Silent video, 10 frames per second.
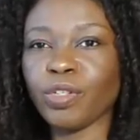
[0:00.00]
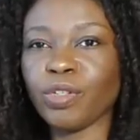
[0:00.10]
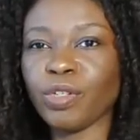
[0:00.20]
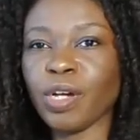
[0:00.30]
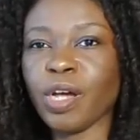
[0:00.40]

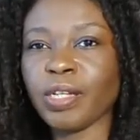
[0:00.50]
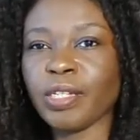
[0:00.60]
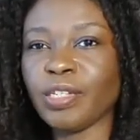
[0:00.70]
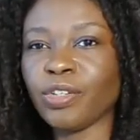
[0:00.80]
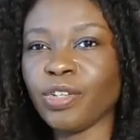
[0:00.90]
You're
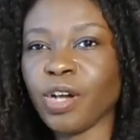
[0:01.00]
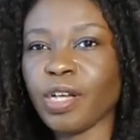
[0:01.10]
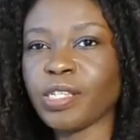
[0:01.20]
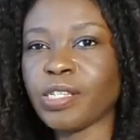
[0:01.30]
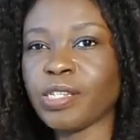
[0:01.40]

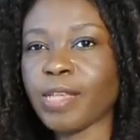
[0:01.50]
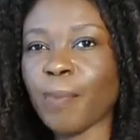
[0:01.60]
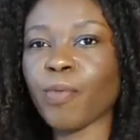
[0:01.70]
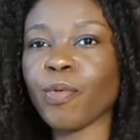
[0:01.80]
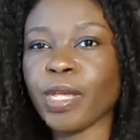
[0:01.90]
not
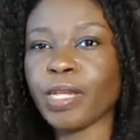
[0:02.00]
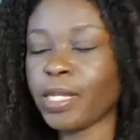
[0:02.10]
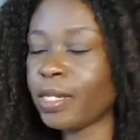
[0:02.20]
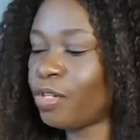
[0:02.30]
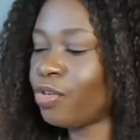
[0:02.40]
separated.